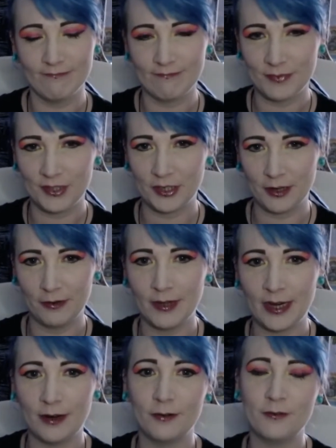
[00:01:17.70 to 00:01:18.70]
So
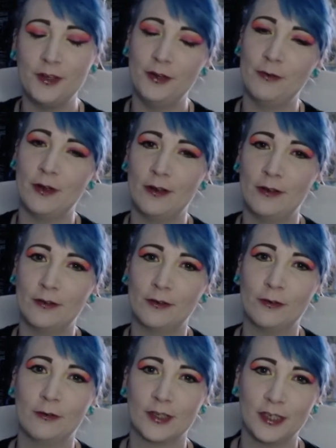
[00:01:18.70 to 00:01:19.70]
now you are
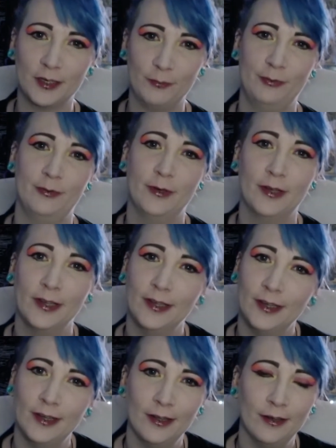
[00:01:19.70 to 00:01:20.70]
caught up
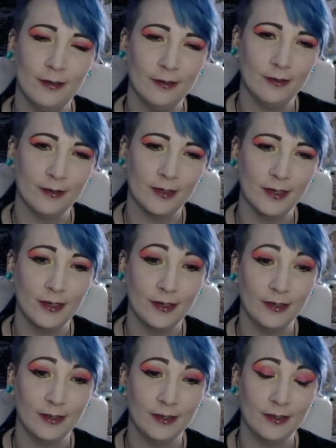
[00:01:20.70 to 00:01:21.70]
on
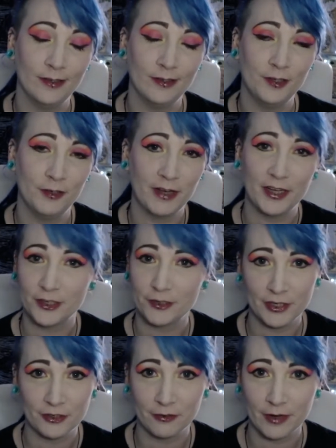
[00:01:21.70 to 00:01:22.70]
uh, Uranus
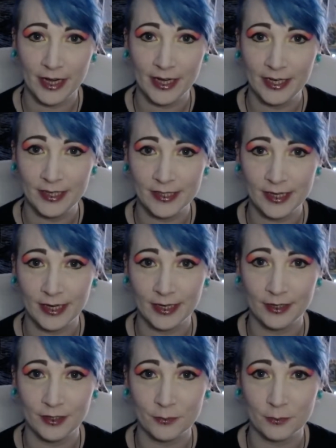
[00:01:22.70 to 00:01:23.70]
retrograde
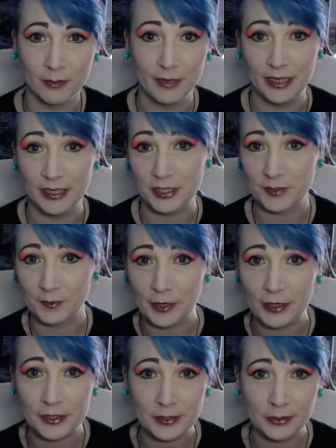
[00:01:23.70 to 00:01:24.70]
and what it means for
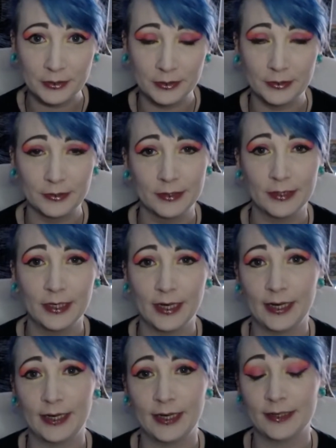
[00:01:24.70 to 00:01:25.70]
us all,
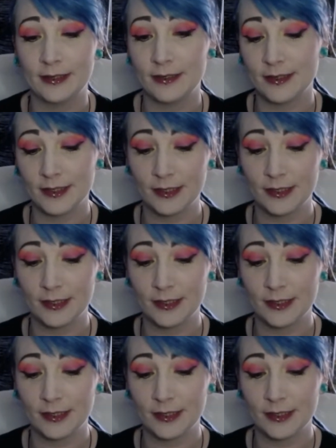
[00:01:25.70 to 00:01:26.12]
and